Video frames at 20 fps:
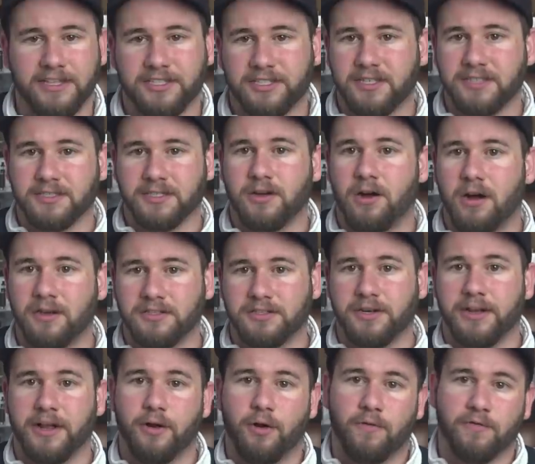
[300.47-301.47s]
that's because the cotton's
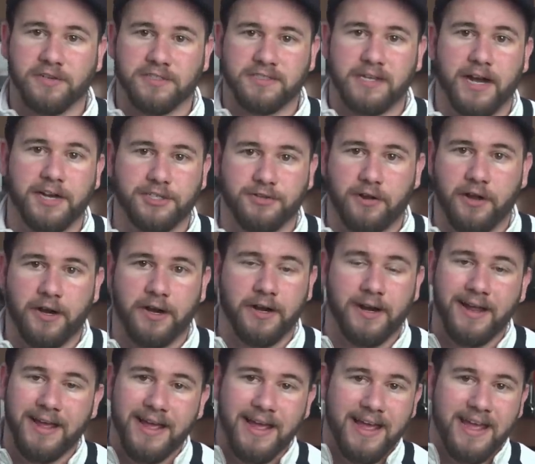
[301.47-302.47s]
gonna get
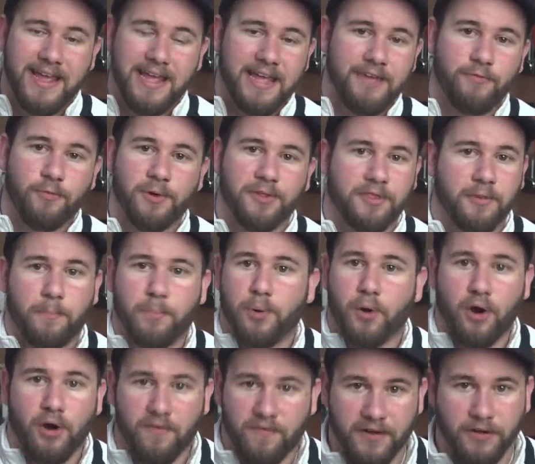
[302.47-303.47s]
oversaturated even with the
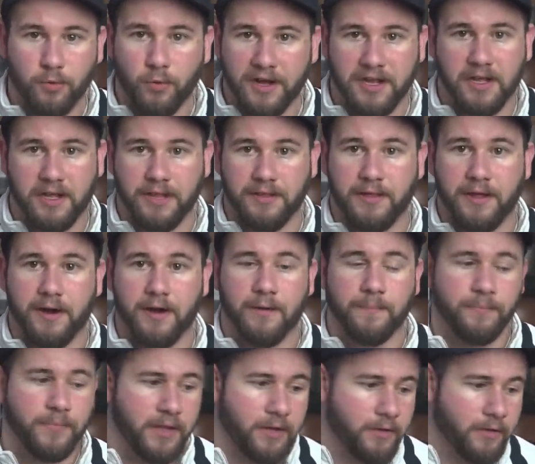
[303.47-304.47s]
perfect wicking in
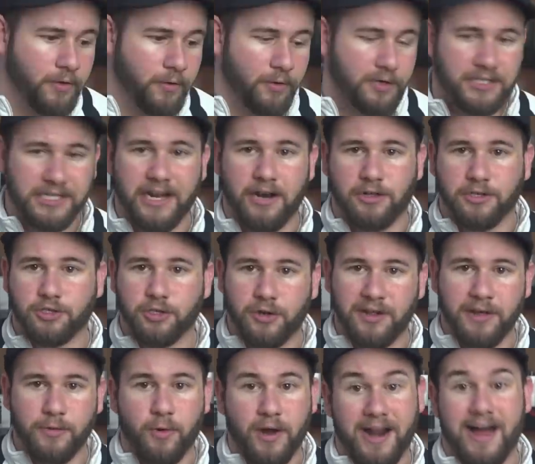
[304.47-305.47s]
there, which again, I'll show
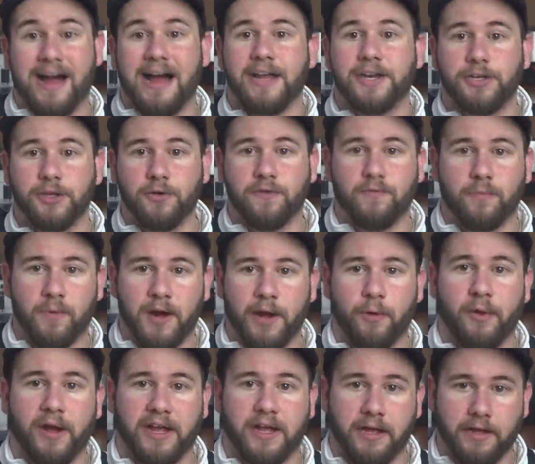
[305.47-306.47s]
you what I do for my
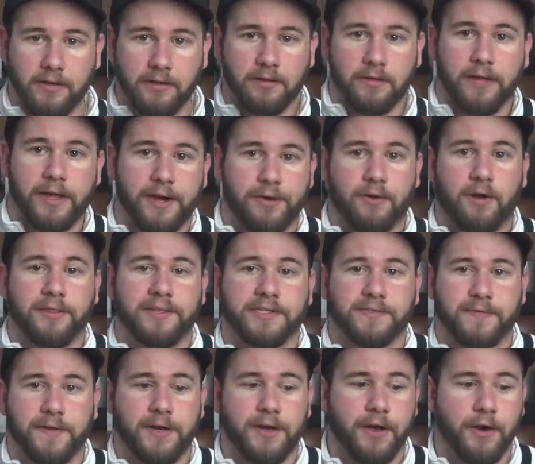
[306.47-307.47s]
wicking later on in
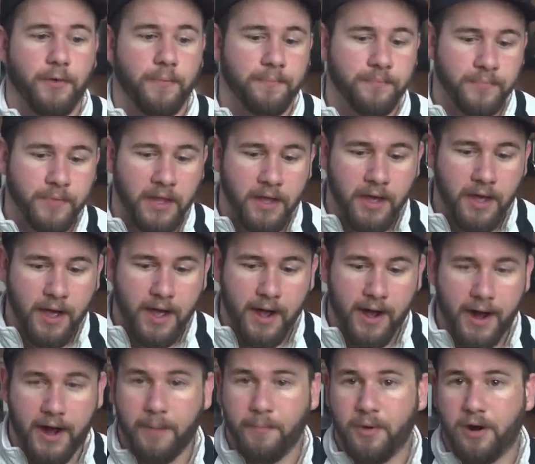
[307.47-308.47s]
this video.
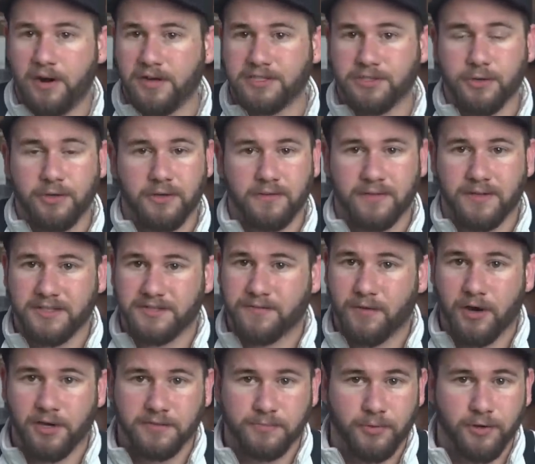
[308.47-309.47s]
Um, also, as
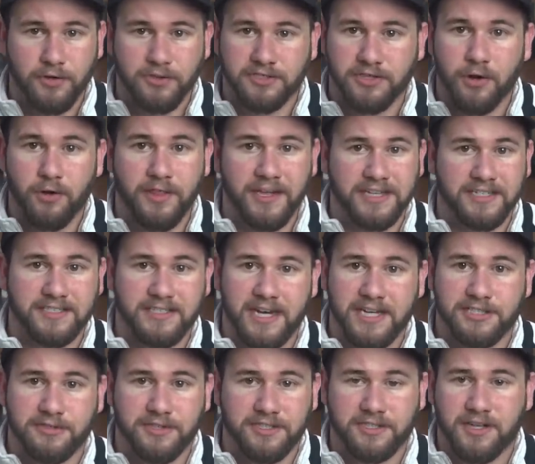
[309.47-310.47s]
far as pros go, the
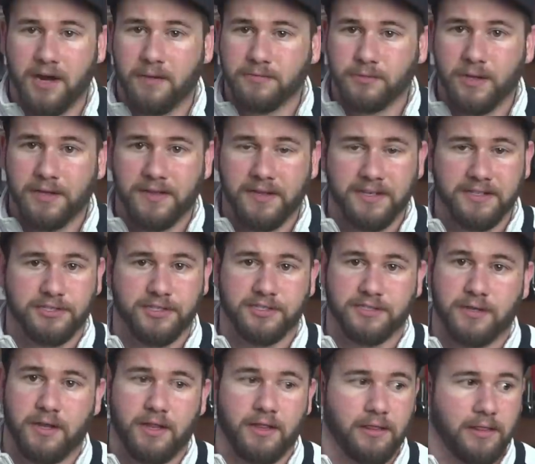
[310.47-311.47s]
accessories it comes with is
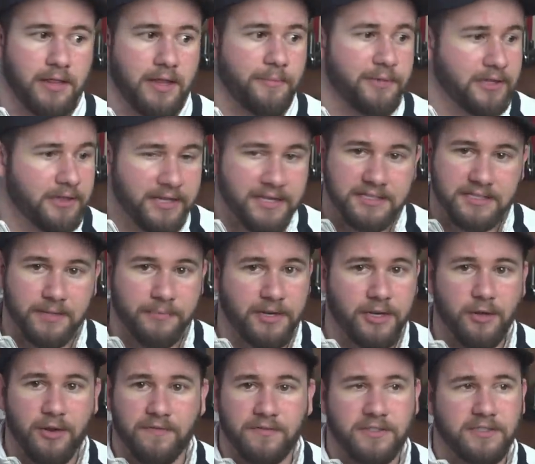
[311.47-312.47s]
just limitless. I
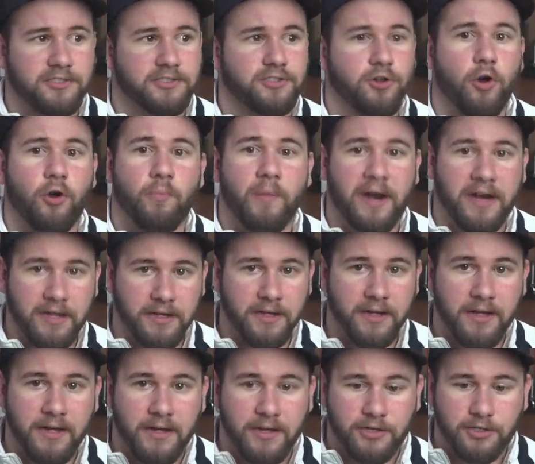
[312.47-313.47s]
mean, you have so
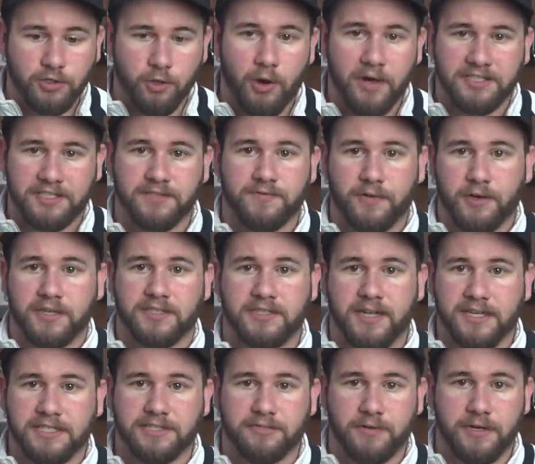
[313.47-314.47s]
many choices for
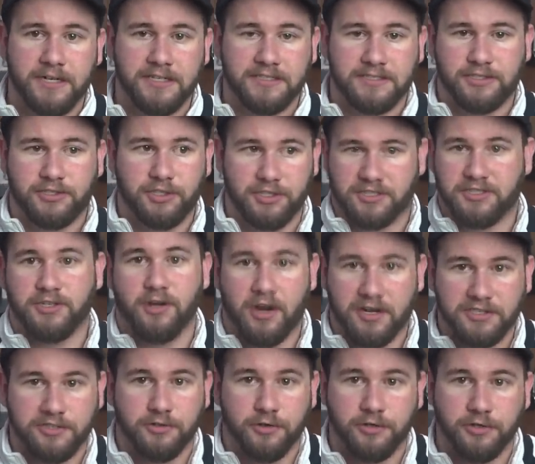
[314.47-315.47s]
accessories, just
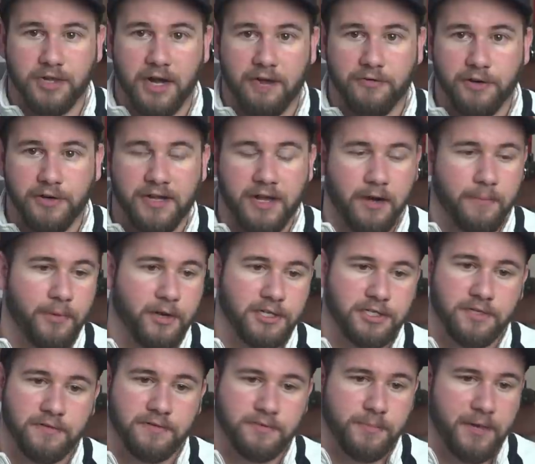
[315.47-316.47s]
not a screwdriver. You got a
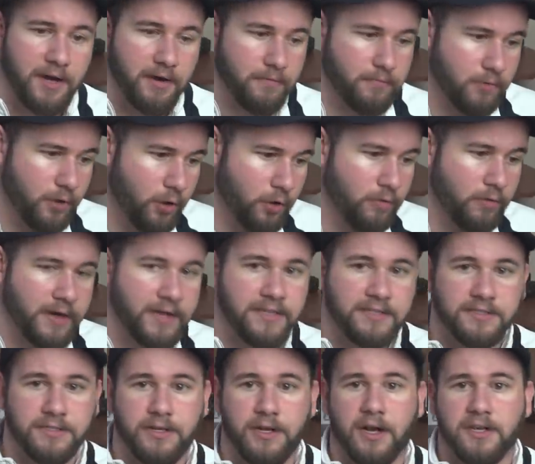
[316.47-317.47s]
bunch of spare
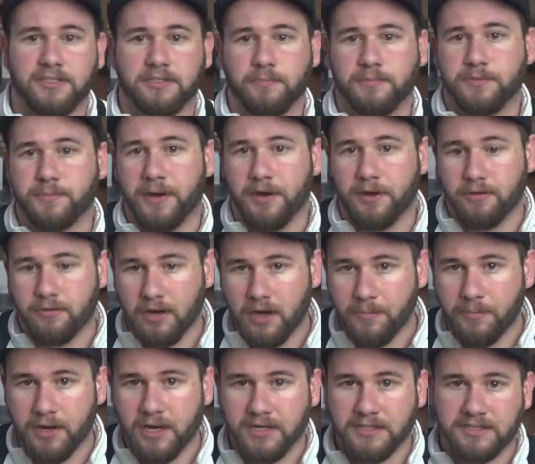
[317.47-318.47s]
O-rings, you got some spare
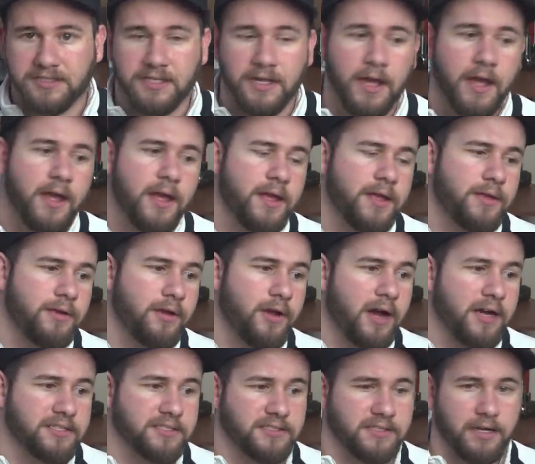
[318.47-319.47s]
grub nuts, you
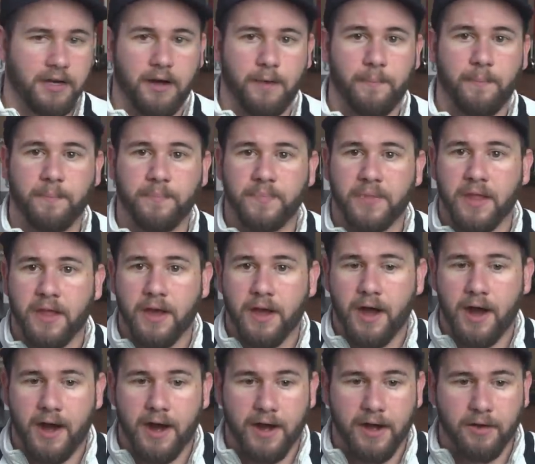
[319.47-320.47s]
got some
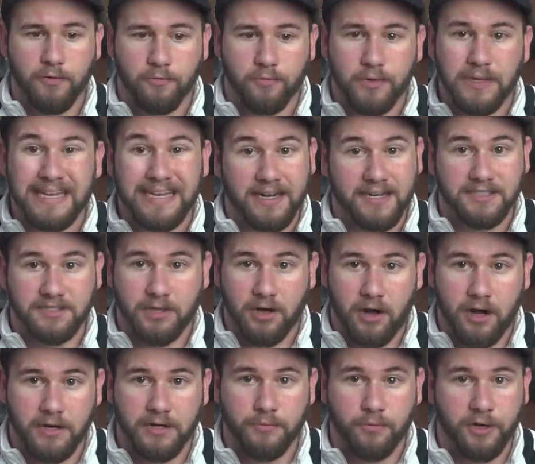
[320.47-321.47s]
uh, really nice
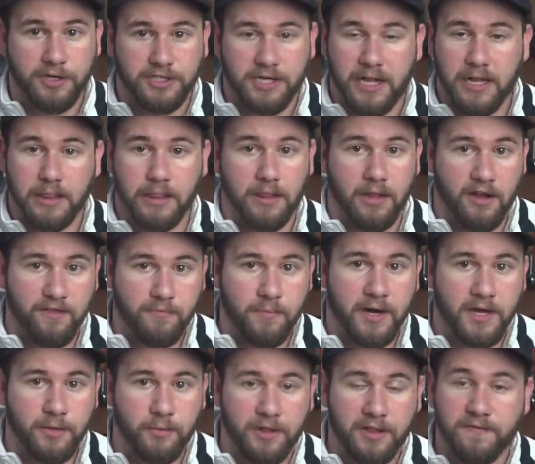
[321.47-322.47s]
cotton, which I love,
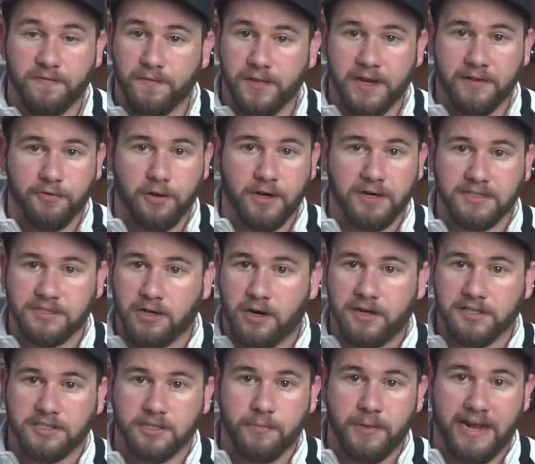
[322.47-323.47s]
by the way. The flavor on it is
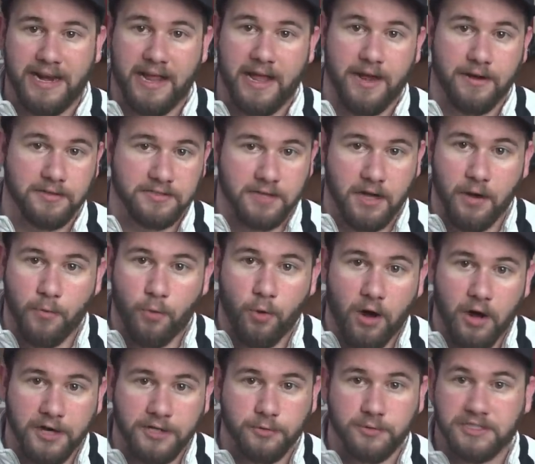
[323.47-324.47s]
awesome. It handles high
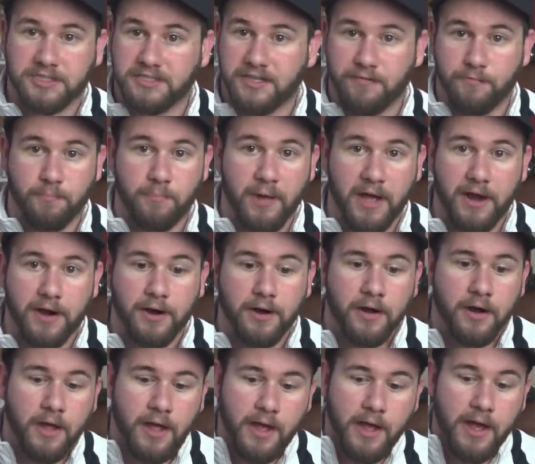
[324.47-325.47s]
wattage, which is even
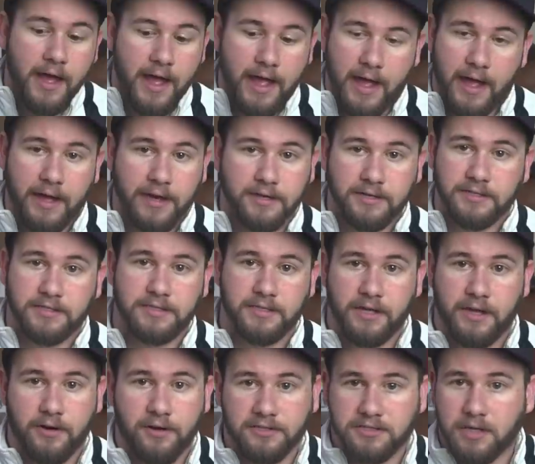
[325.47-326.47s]
better. And
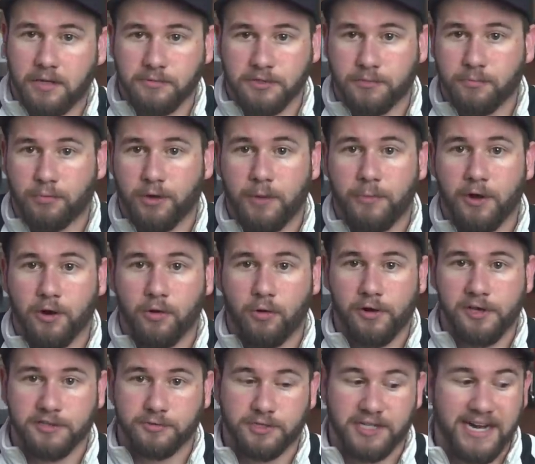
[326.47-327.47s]
it also comes with pre-built
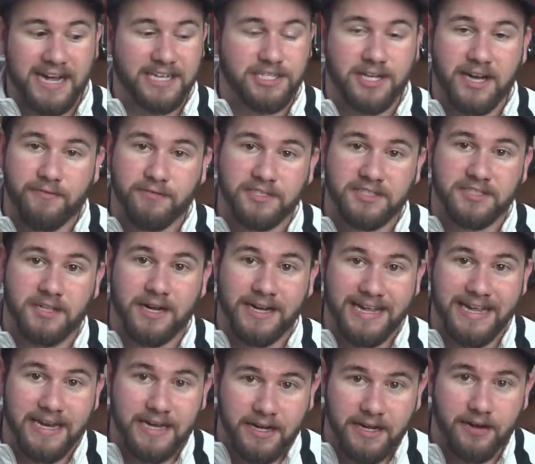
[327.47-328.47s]
coils, which I actually haven't stuck
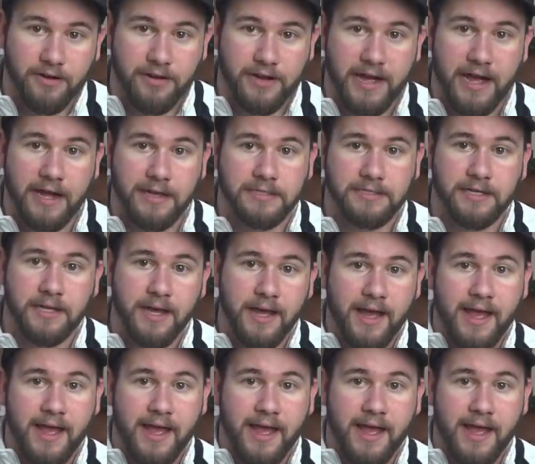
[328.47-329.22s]
in here yet.